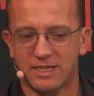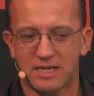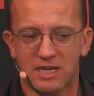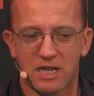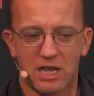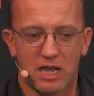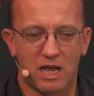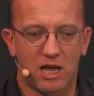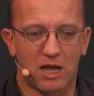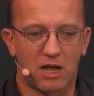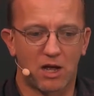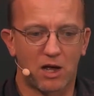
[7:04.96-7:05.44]

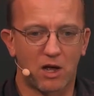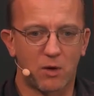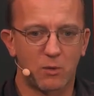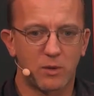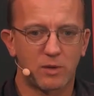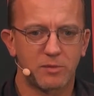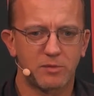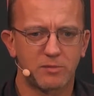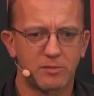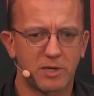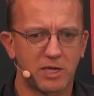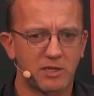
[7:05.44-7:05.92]
We
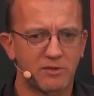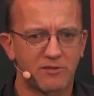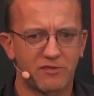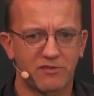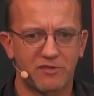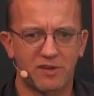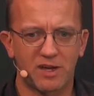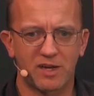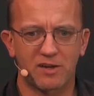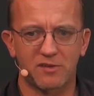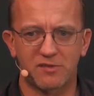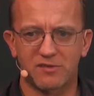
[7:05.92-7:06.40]
had about
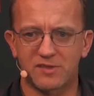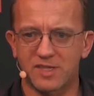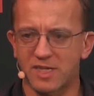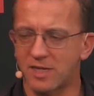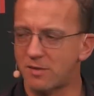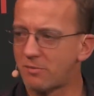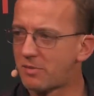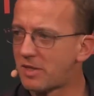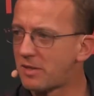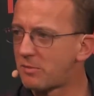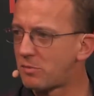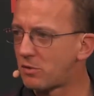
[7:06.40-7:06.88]
5-10
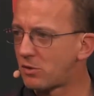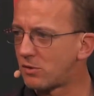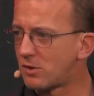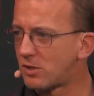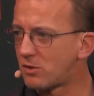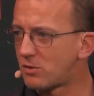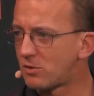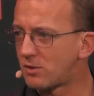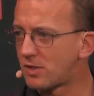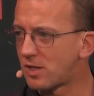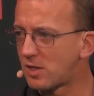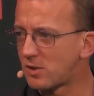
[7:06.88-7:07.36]
people in
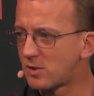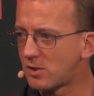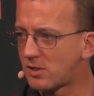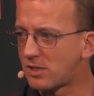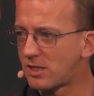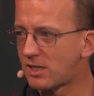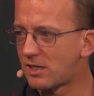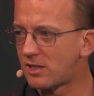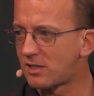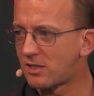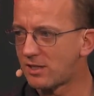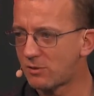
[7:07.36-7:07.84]

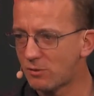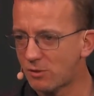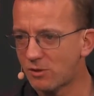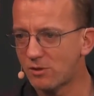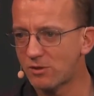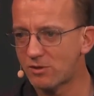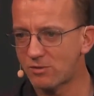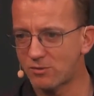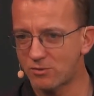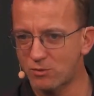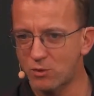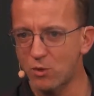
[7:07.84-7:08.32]
2009 that were
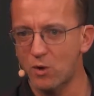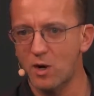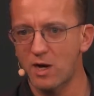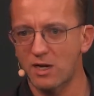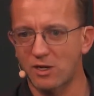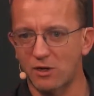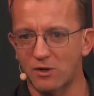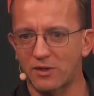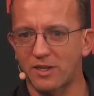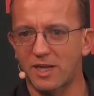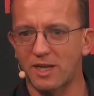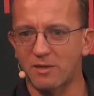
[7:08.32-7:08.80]
quite
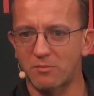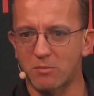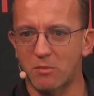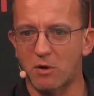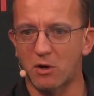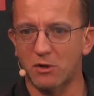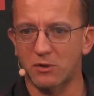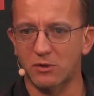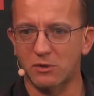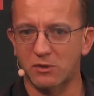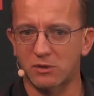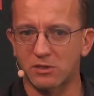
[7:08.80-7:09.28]
on that
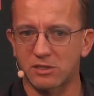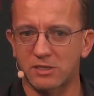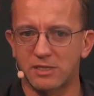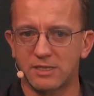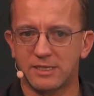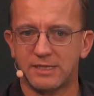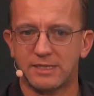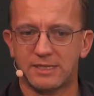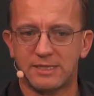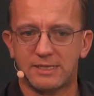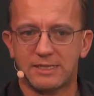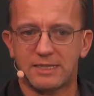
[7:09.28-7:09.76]
model.
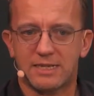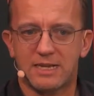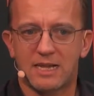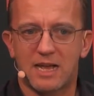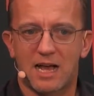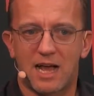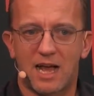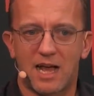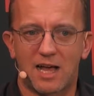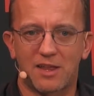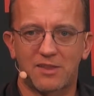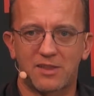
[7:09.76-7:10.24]

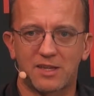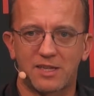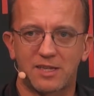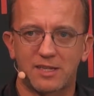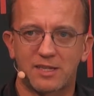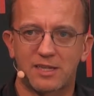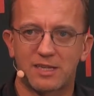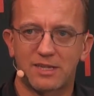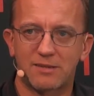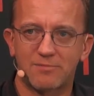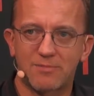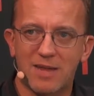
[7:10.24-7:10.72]
And
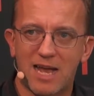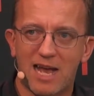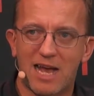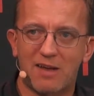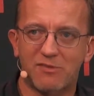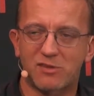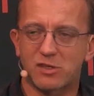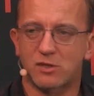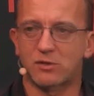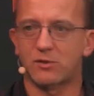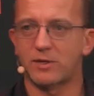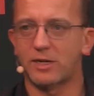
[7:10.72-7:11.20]
then
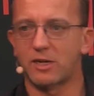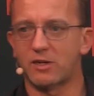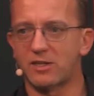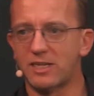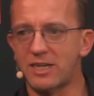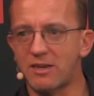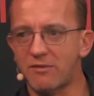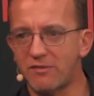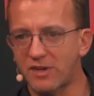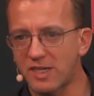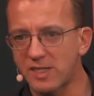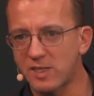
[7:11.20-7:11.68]
after we got the
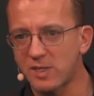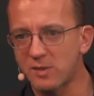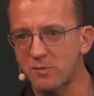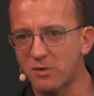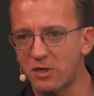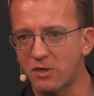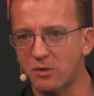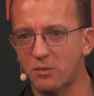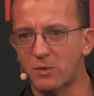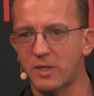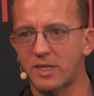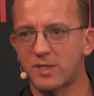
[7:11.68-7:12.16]

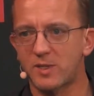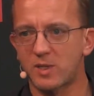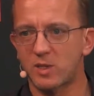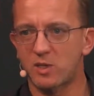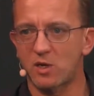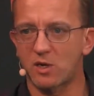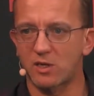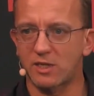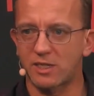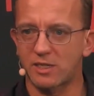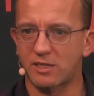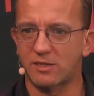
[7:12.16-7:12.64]
investment, we
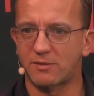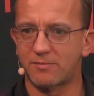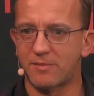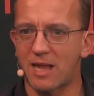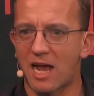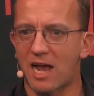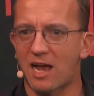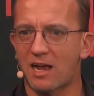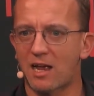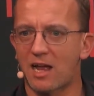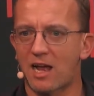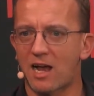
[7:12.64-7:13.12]
started
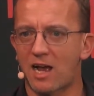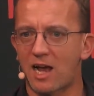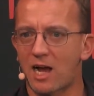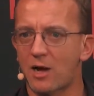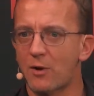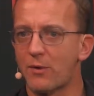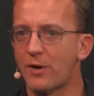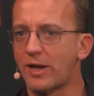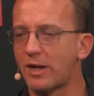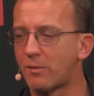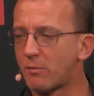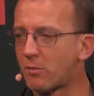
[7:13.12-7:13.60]

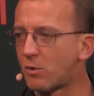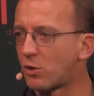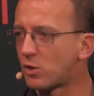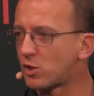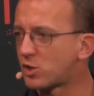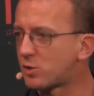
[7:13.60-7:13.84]
hiring more